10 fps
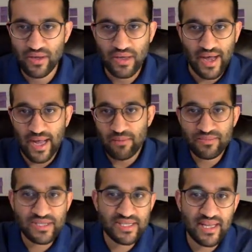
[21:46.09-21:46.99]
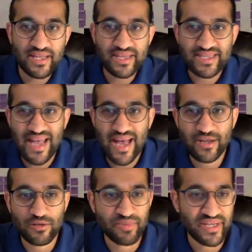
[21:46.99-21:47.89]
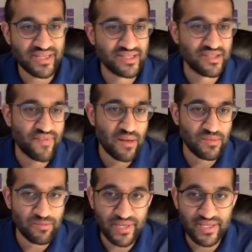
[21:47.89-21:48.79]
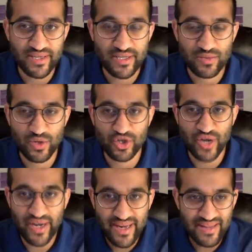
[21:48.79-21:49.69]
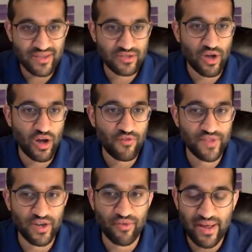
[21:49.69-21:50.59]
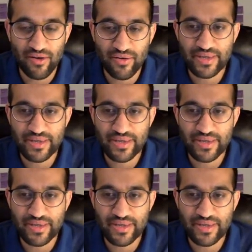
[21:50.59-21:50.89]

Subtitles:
I'm selling these handheld bidets as a family business. We're trying to get this off the ground.